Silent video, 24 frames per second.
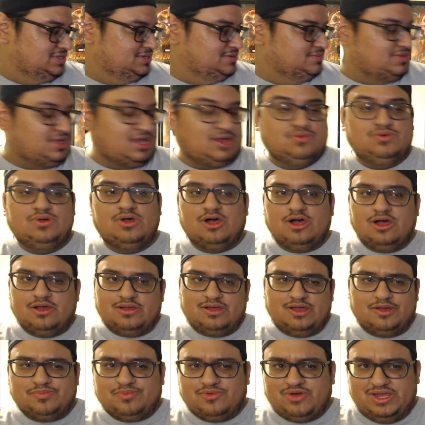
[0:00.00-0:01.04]
I will
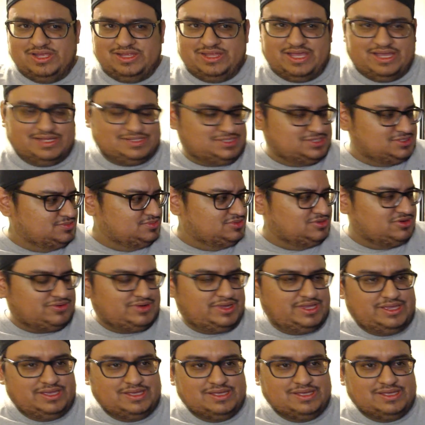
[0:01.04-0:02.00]
upgrade that to Blu-ray